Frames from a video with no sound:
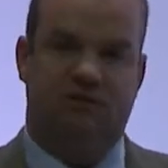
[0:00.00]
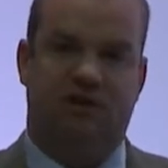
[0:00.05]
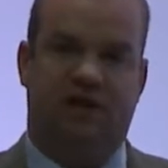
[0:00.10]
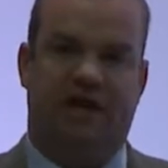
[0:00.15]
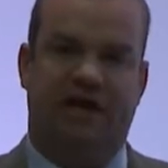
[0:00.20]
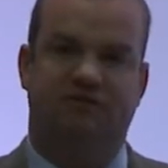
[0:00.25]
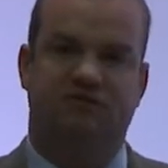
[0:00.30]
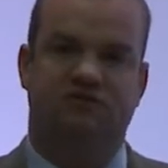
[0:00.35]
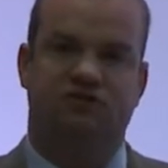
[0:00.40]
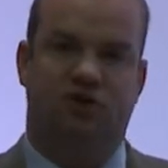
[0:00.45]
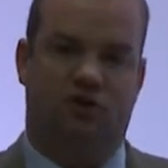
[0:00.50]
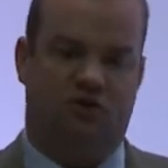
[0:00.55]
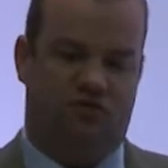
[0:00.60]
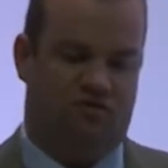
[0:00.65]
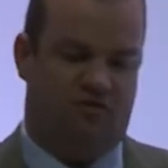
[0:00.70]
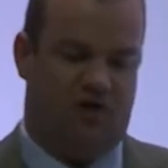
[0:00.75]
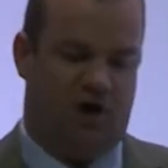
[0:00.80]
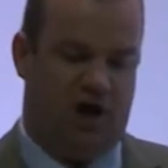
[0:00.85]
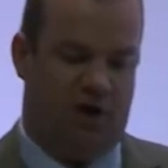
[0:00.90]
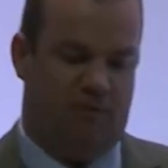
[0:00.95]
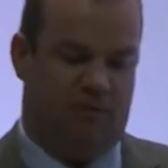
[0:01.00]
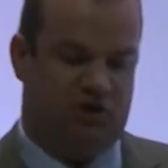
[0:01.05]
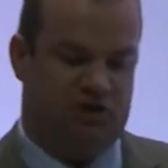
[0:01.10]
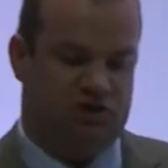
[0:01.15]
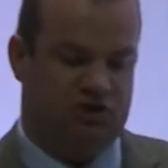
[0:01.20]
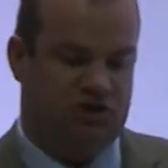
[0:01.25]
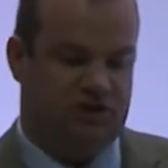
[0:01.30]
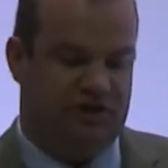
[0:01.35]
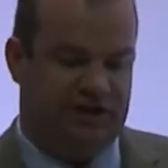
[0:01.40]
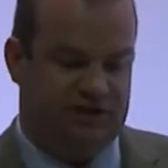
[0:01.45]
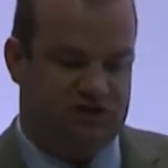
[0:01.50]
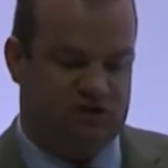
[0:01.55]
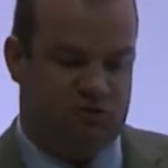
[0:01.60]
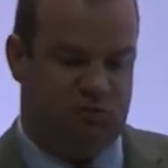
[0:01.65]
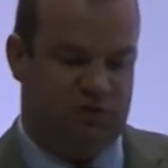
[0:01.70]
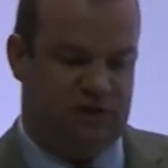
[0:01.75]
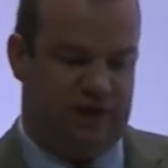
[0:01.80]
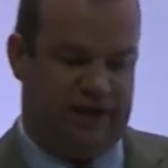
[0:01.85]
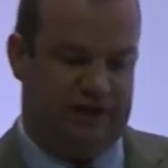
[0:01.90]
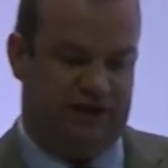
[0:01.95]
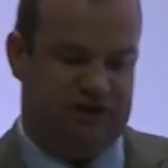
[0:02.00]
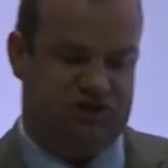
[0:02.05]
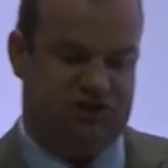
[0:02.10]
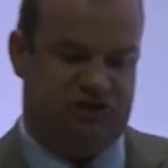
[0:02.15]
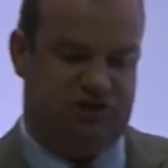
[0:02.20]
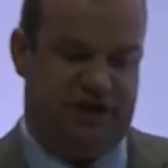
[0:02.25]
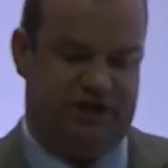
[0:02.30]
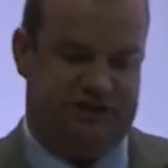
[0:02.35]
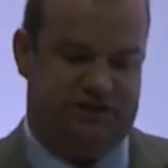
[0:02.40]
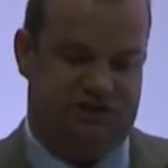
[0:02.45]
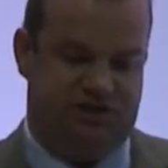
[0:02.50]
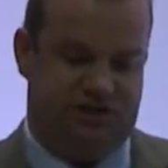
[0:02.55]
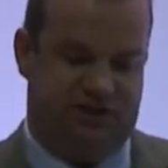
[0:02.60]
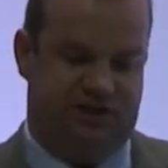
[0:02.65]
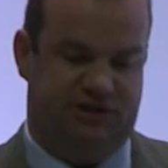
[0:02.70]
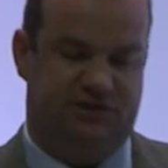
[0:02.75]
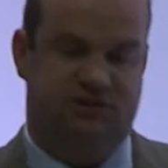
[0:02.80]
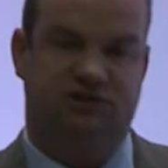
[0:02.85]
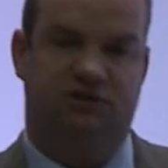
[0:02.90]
livestock farmers need to plan a strategy